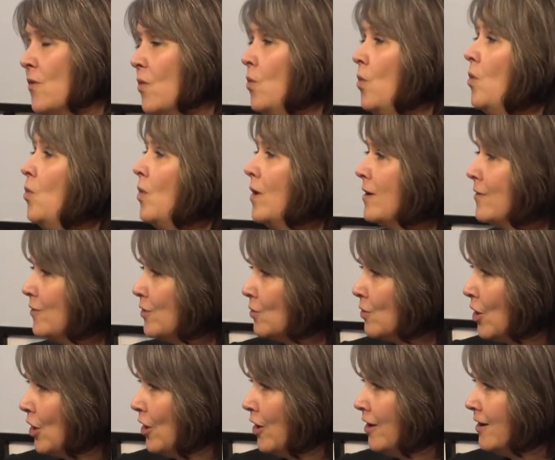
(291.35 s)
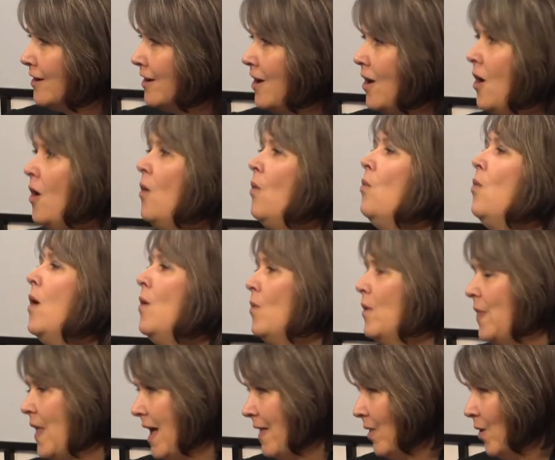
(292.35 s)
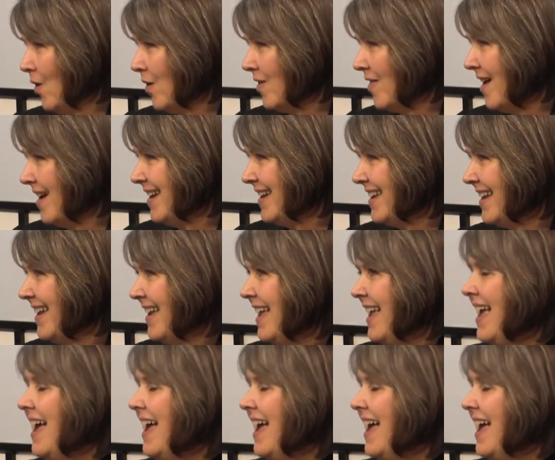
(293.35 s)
Well, what if you could? What would that look like? Yeah.